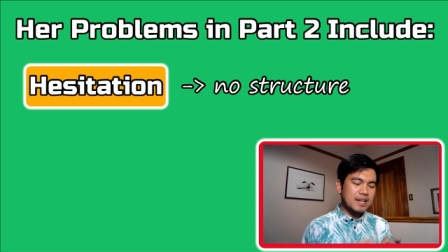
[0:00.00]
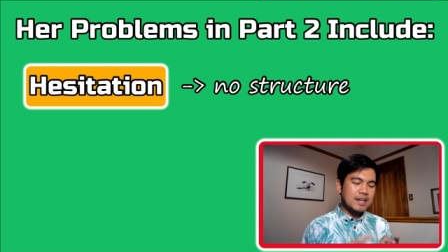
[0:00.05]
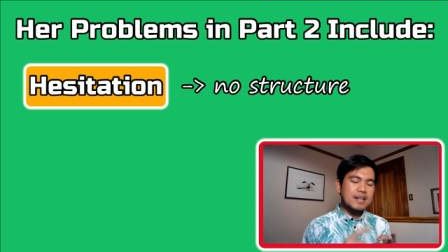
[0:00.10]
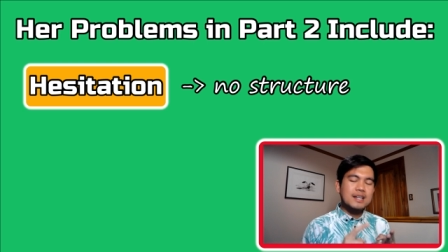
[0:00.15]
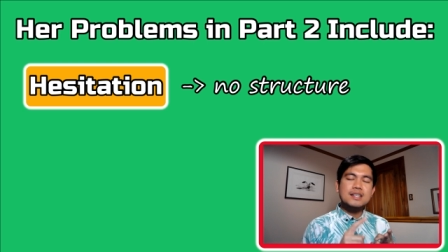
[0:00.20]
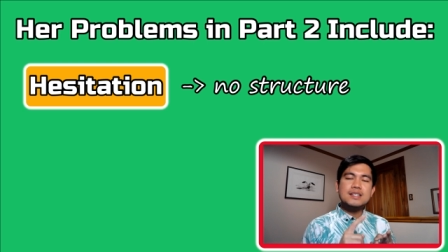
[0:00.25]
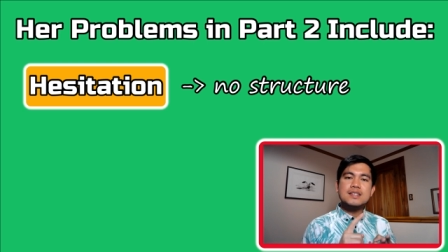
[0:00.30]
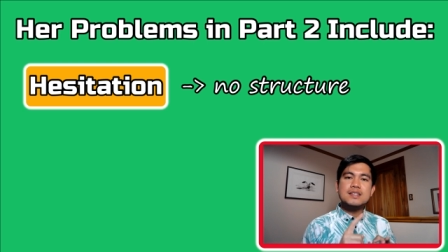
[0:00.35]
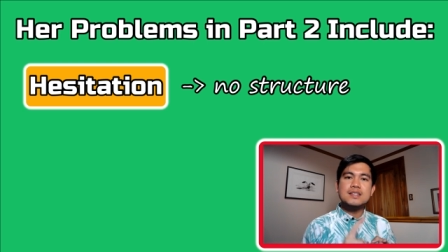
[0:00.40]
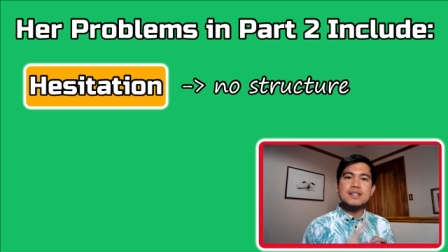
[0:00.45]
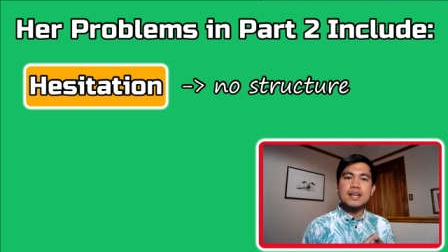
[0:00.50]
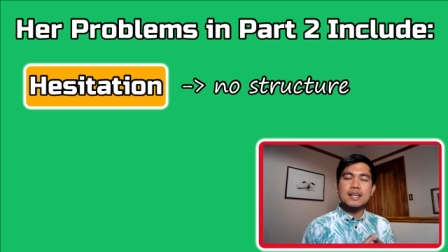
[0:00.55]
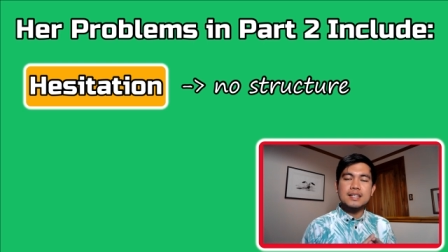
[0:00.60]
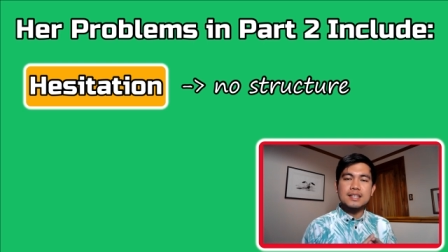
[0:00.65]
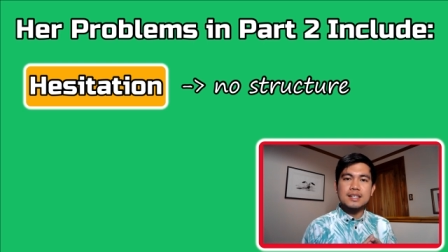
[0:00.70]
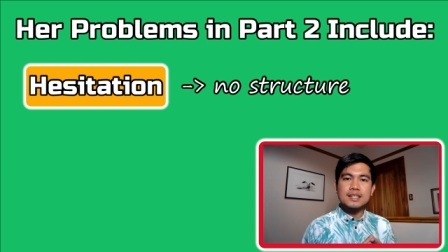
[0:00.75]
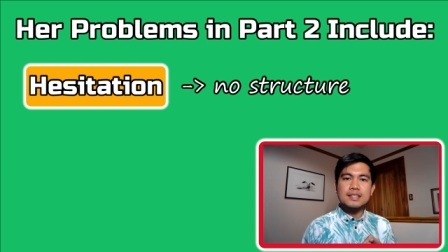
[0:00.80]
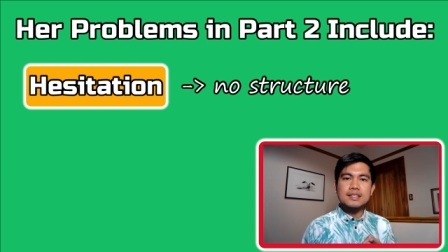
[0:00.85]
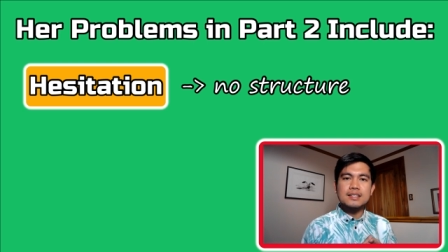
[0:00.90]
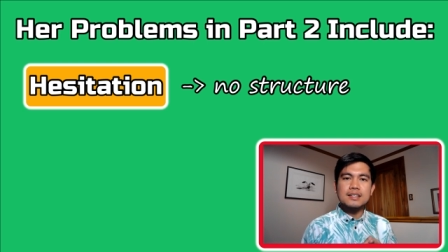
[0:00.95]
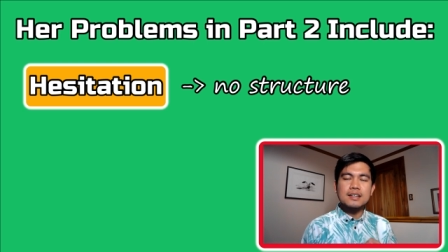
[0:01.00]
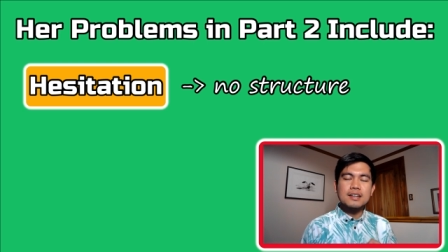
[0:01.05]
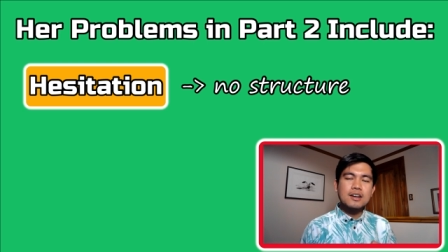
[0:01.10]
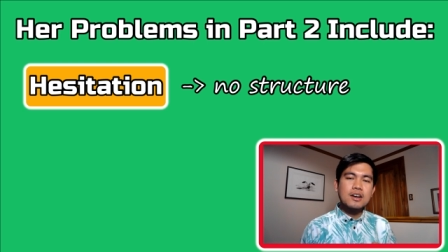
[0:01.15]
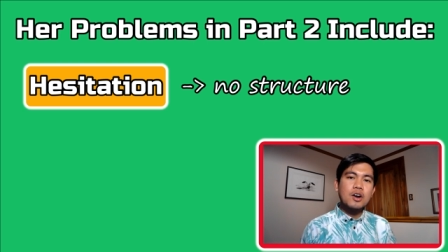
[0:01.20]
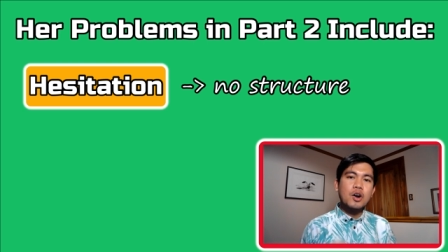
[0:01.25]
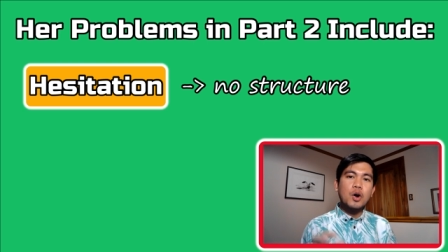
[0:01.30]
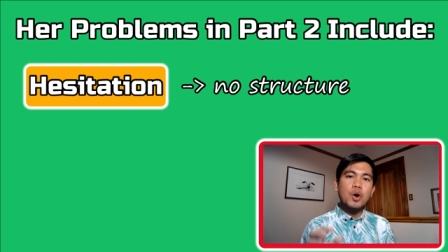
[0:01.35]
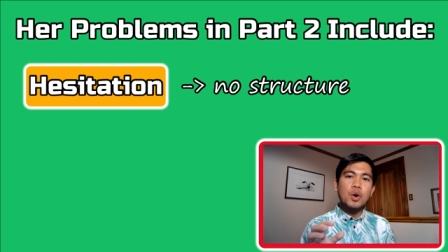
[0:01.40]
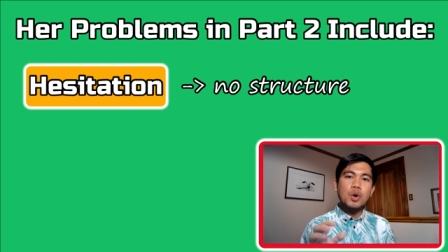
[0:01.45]
Second,
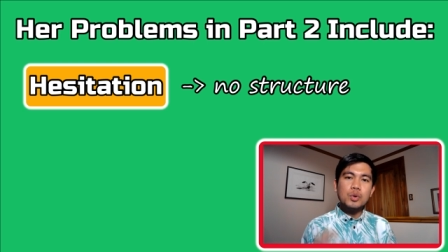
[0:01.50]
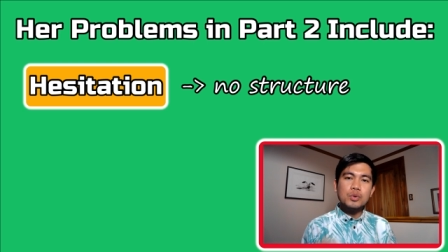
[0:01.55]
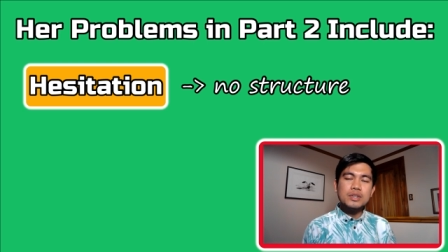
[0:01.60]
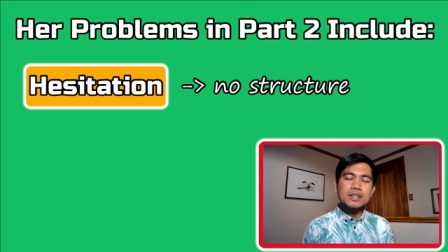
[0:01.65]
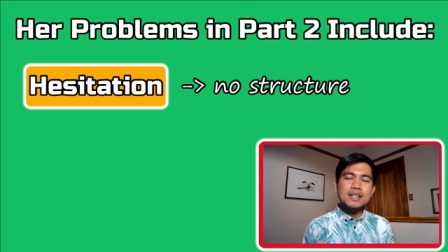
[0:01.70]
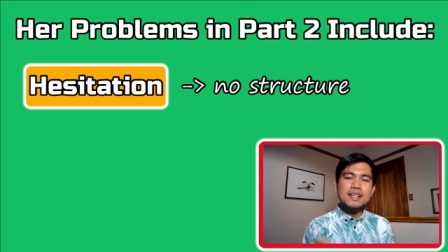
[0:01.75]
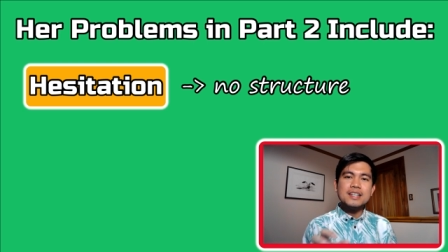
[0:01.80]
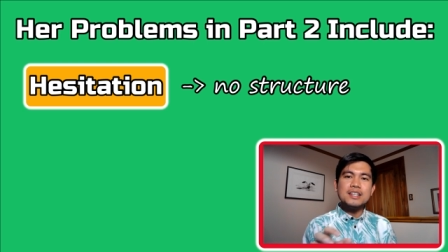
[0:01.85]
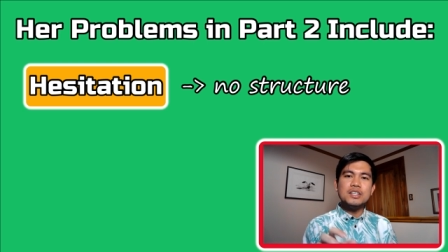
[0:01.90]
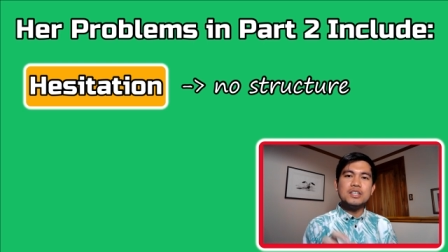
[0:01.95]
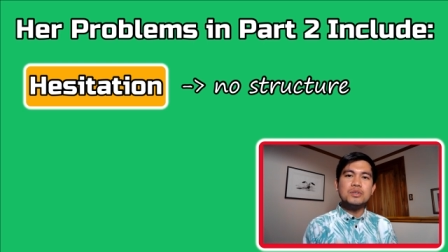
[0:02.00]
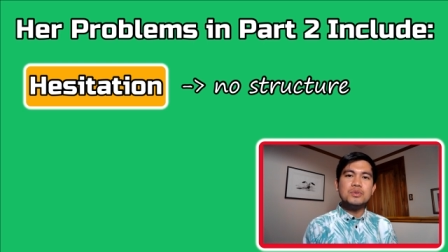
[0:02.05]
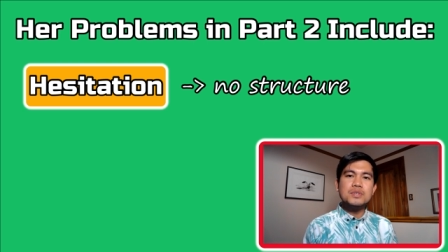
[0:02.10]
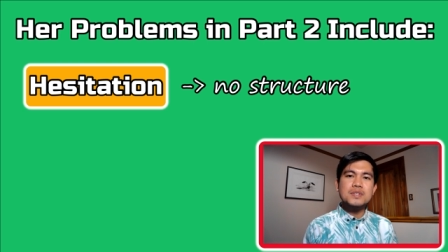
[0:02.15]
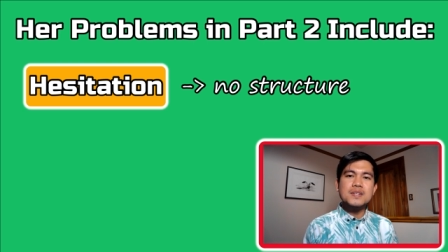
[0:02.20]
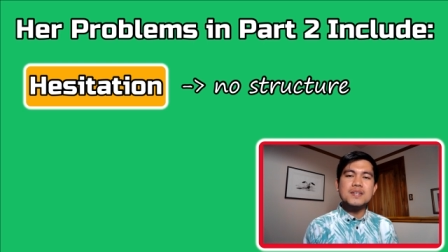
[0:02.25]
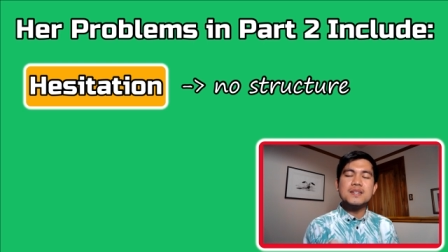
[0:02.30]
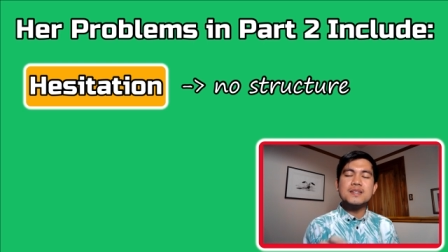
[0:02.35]
only using